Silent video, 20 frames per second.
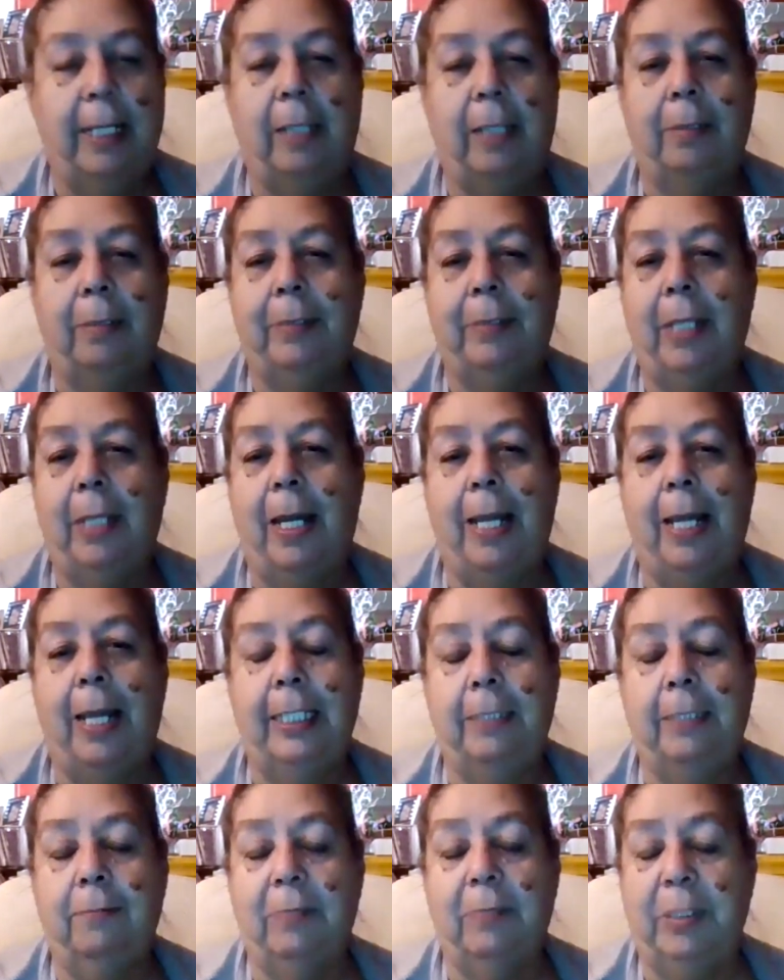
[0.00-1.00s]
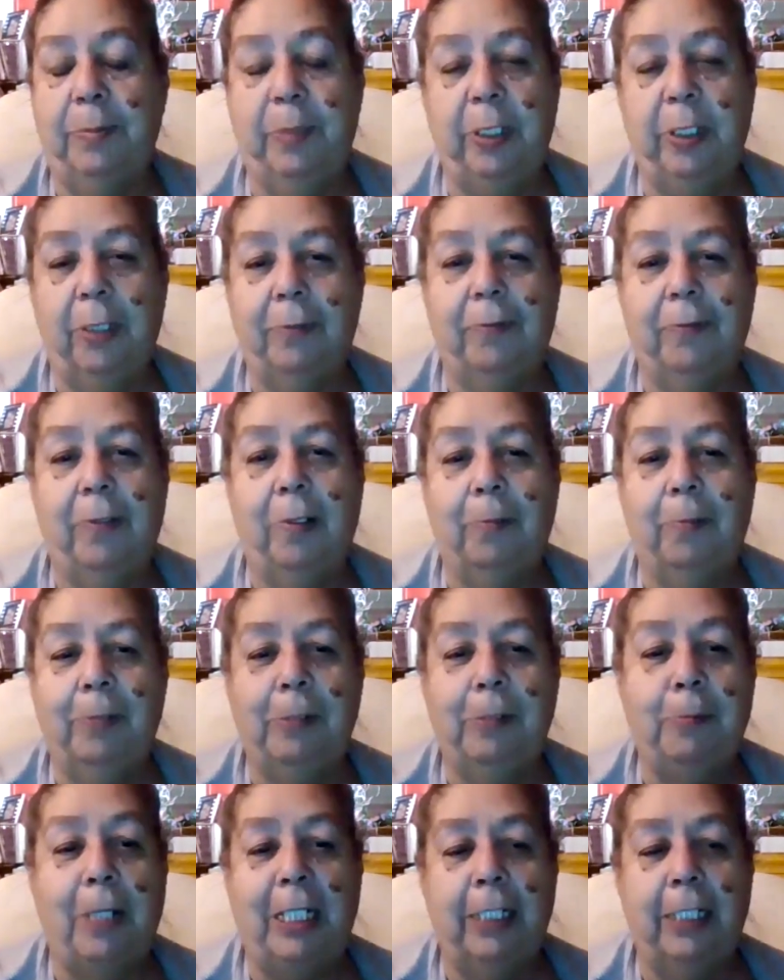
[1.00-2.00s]
The island was beautiful.
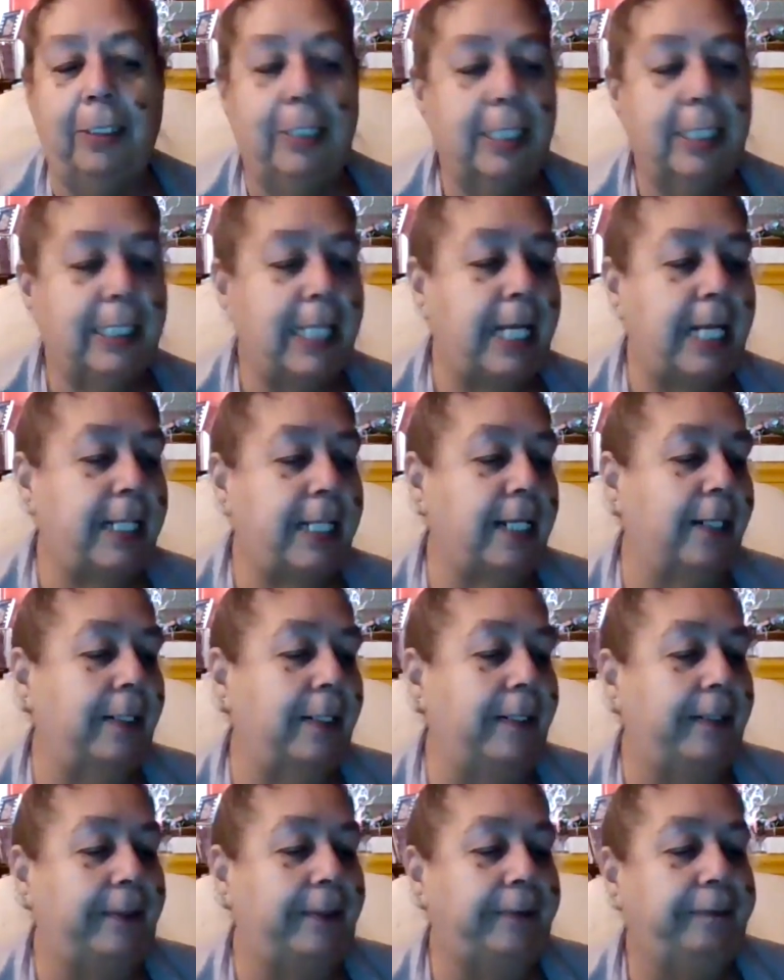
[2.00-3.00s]
We wanted to stay there.